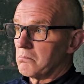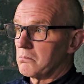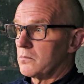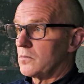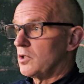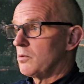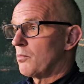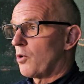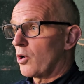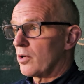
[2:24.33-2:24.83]

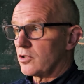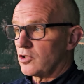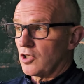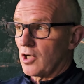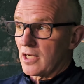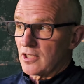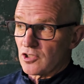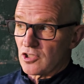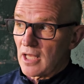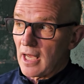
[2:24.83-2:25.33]
You might
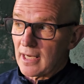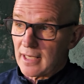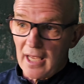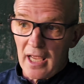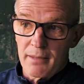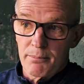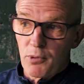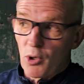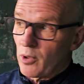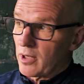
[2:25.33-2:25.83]
change that
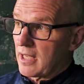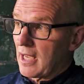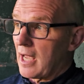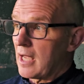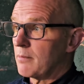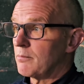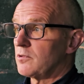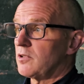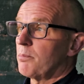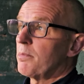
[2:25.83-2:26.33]
game by
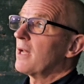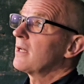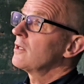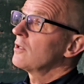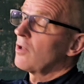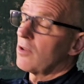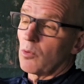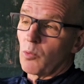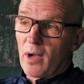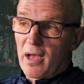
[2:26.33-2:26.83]
game depending
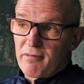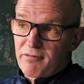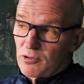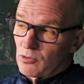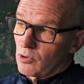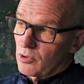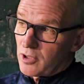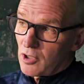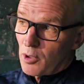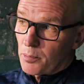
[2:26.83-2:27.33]
on the weather
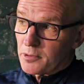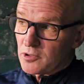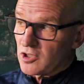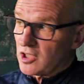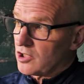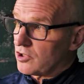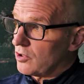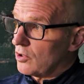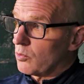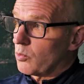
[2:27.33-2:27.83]
or the
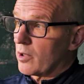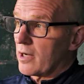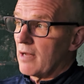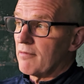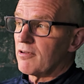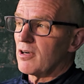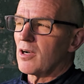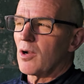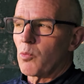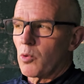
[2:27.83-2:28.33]
opposition or
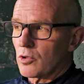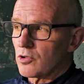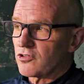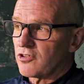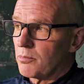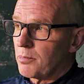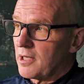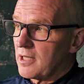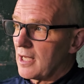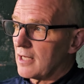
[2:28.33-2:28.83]
whatever, and I want us to
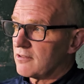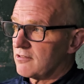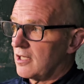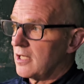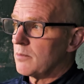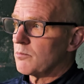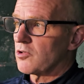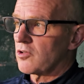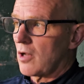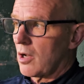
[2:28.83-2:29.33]
be that
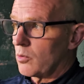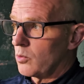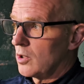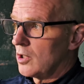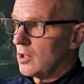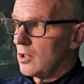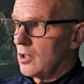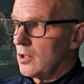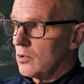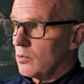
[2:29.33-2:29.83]
team. So
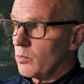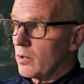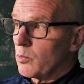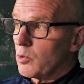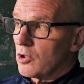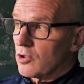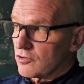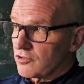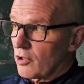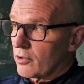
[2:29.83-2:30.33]
we
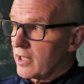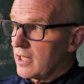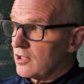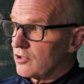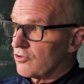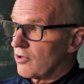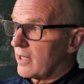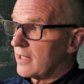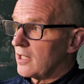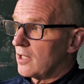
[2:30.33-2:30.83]
worked on it in
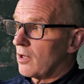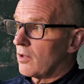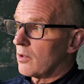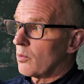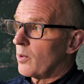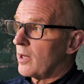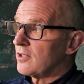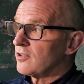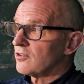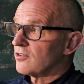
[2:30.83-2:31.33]
training on the
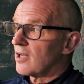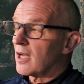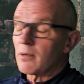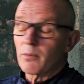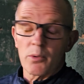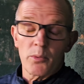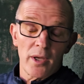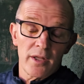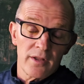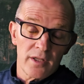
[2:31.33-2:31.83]
Wednesday.
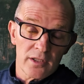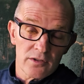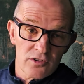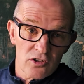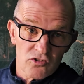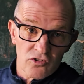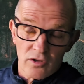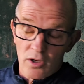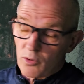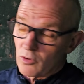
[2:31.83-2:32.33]
We went to
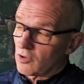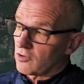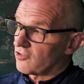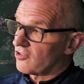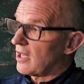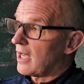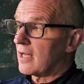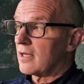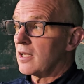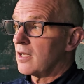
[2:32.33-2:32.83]
Stone on
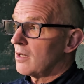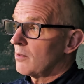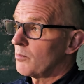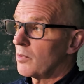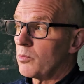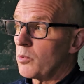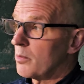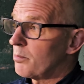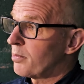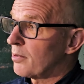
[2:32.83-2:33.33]
Saturday and we
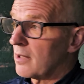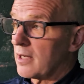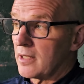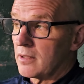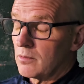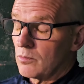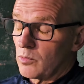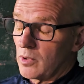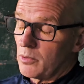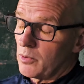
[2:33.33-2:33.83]
were
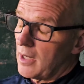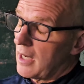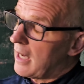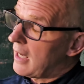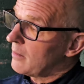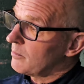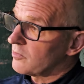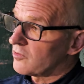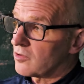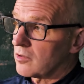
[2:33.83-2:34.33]
brilliant. We were
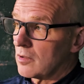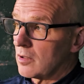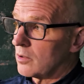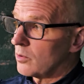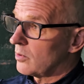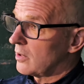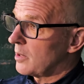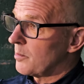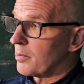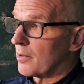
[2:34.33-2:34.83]

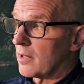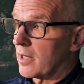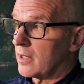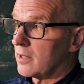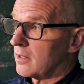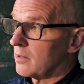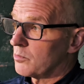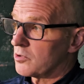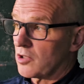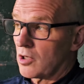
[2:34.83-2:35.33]
absolutely
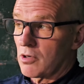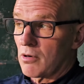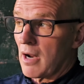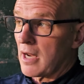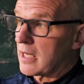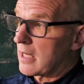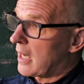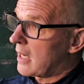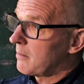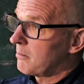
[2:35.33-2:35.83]
brilliant. It was a
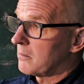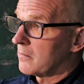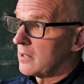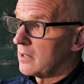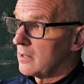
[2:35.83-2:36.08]
great game.